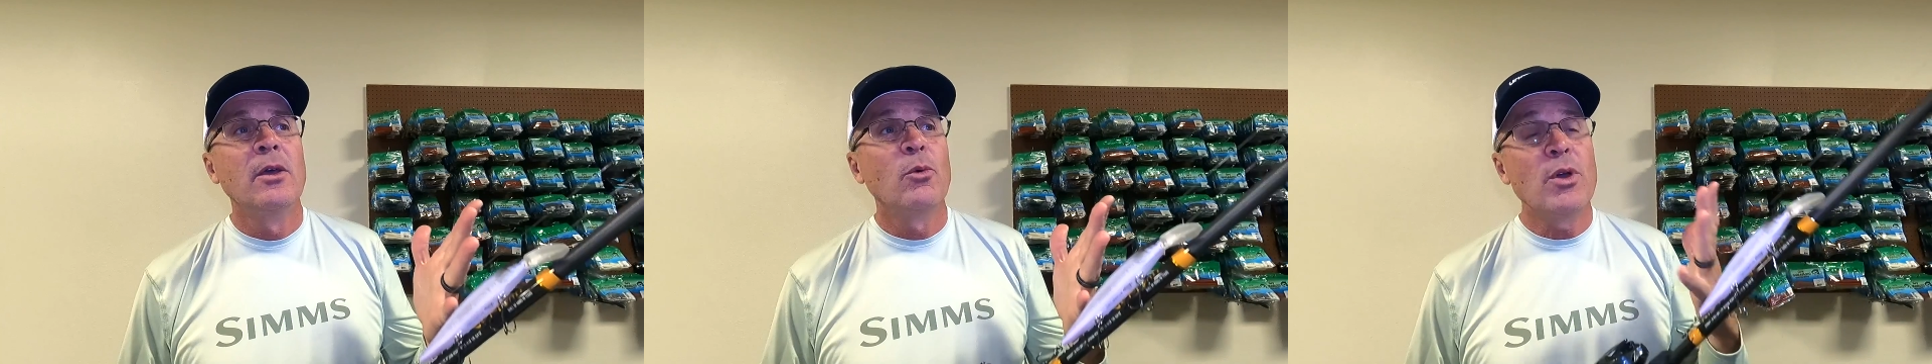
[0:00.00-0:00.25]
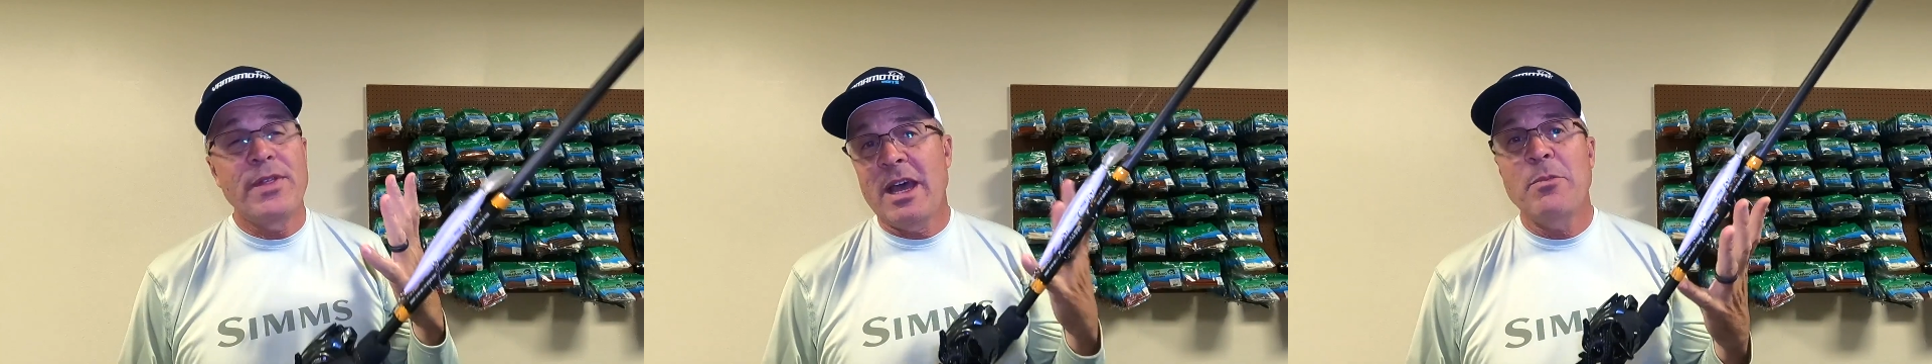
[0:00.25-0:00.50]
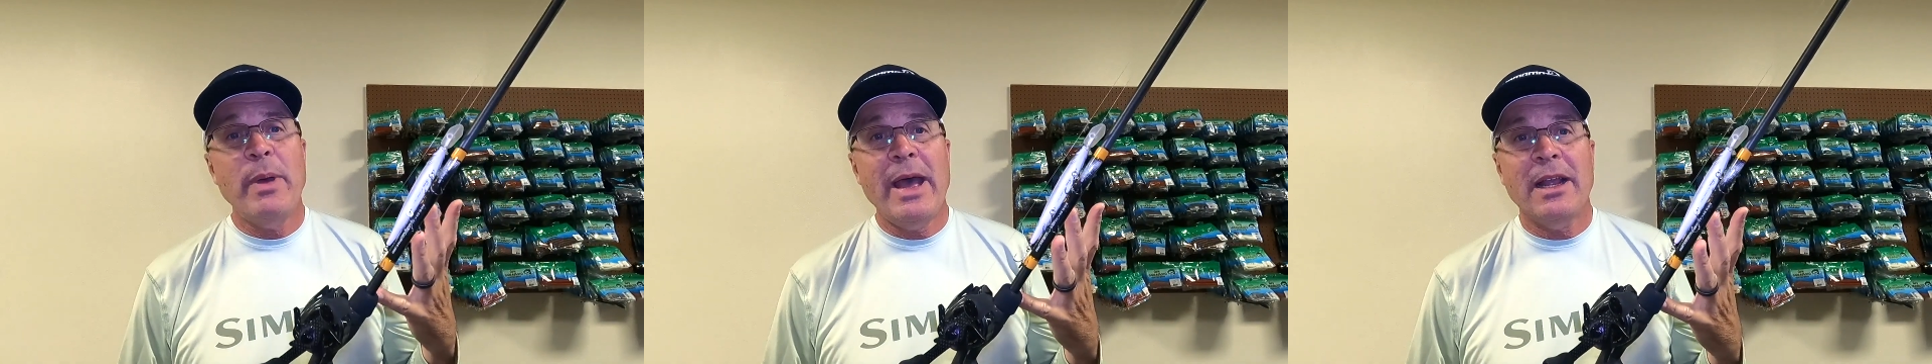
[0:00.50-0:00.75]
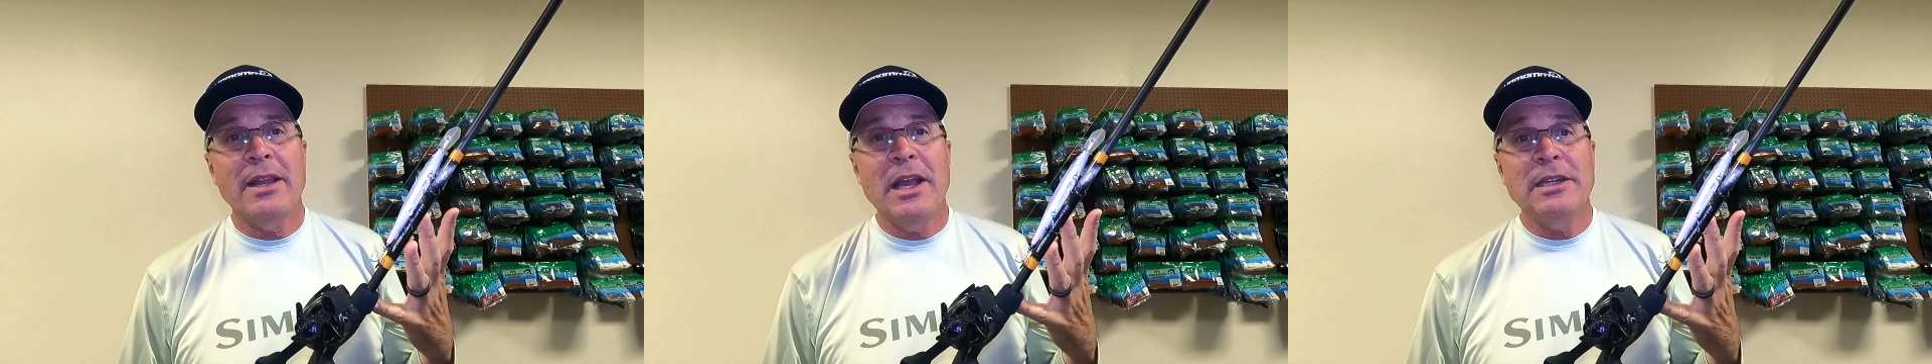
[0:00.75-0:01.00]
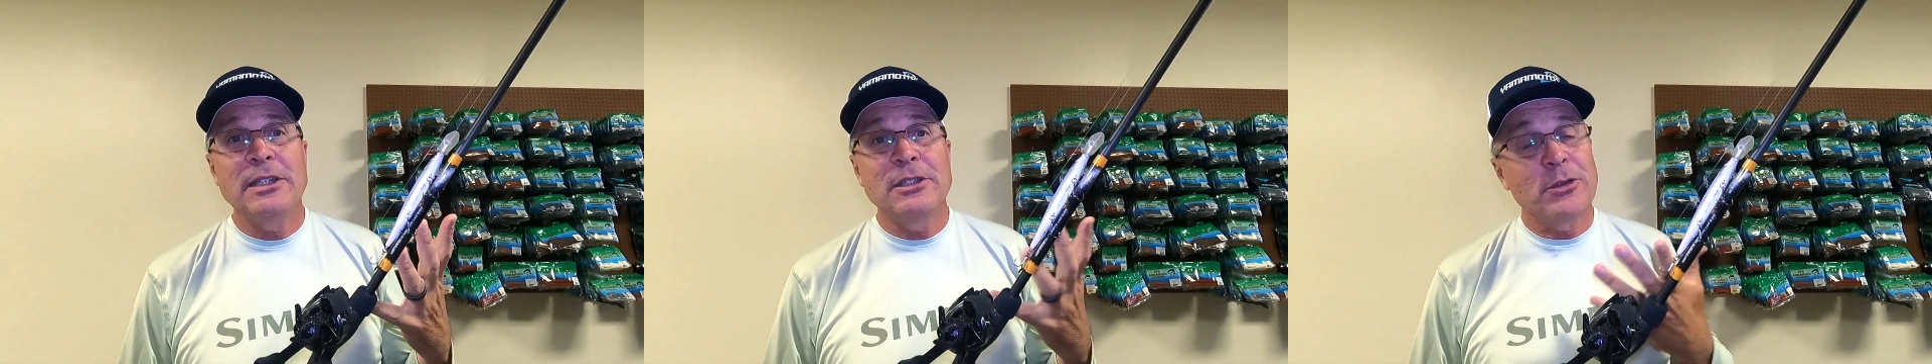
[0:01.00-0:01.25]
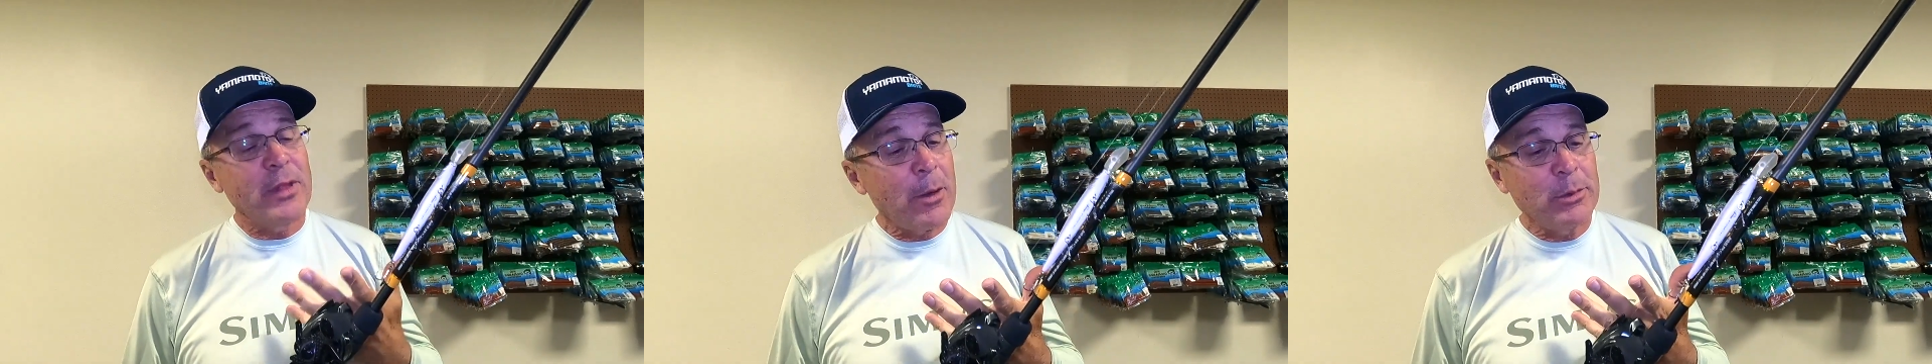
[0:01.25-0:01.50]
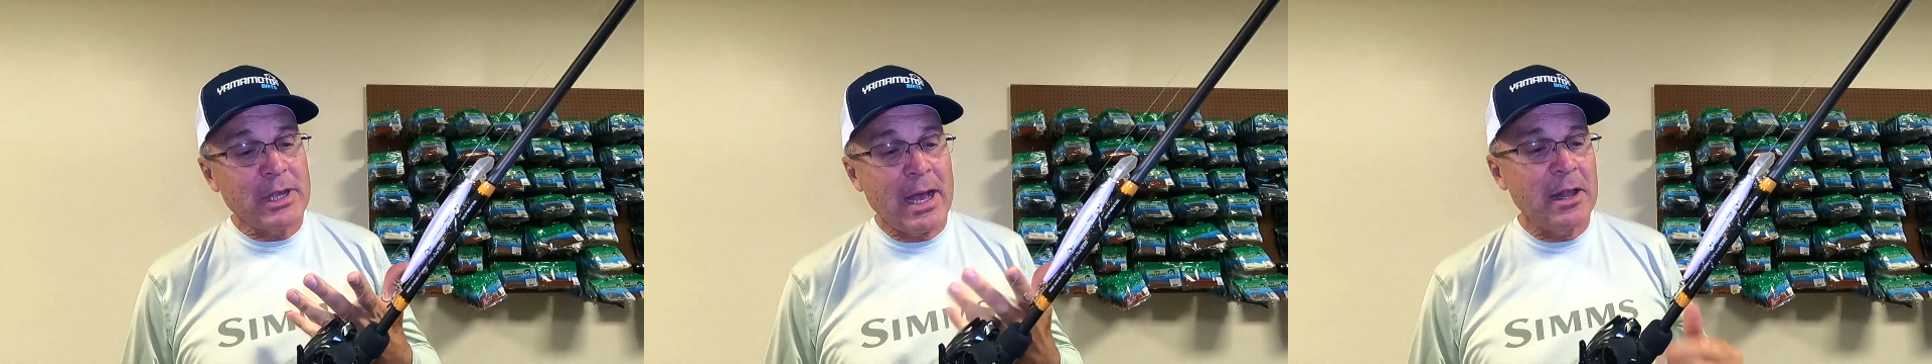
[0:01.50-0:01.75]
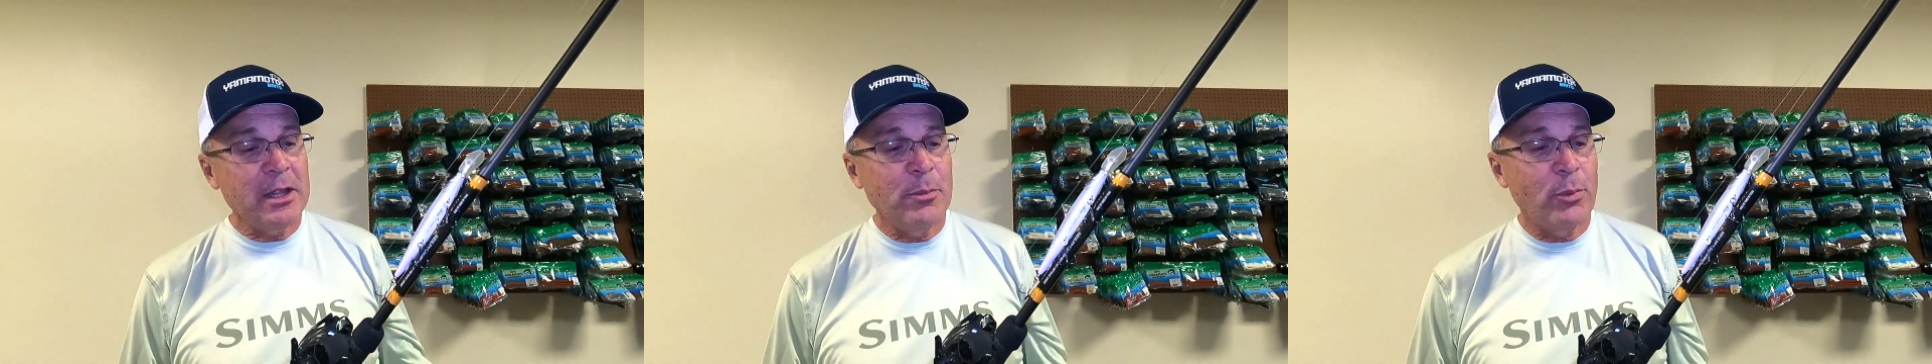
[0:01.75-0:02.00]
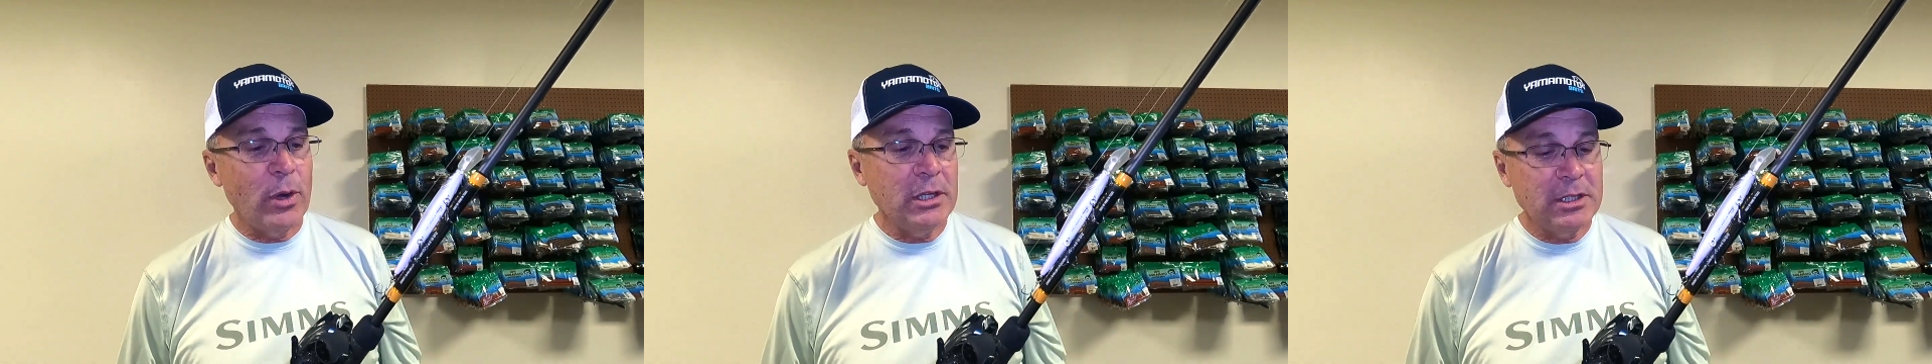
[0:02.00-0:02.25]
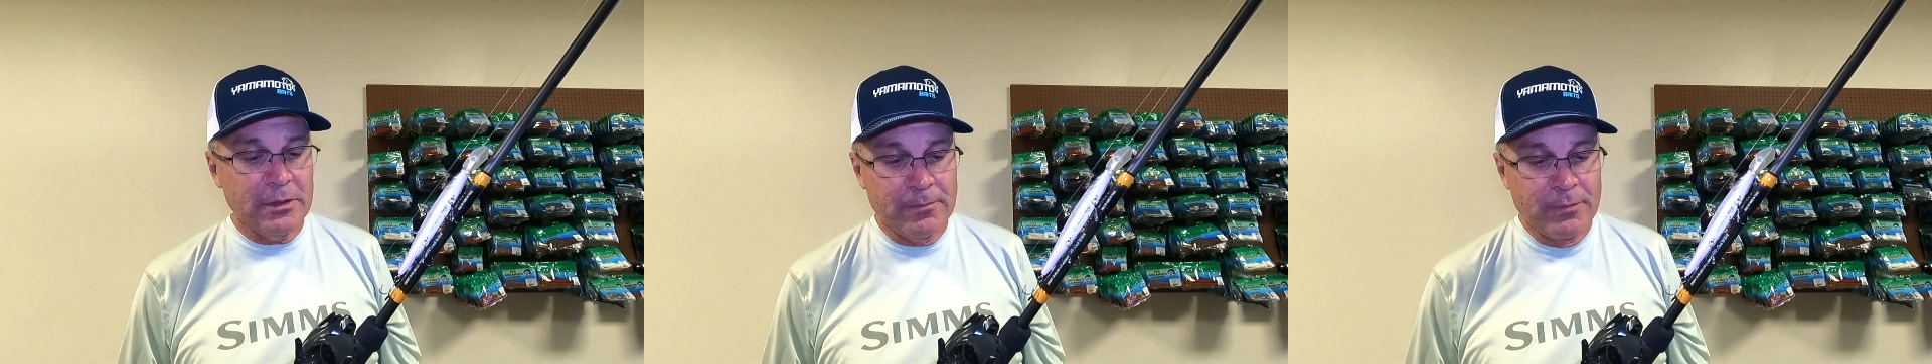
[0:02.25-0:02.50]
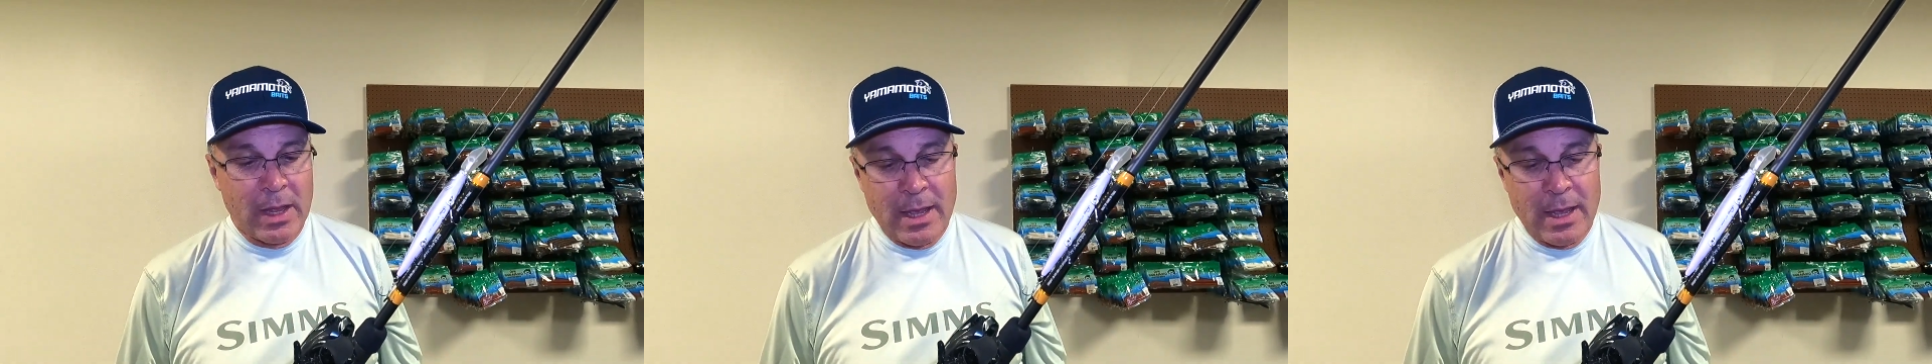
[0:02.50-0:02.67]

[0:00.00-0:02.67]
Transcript: without backlashing. So that was highly impressive.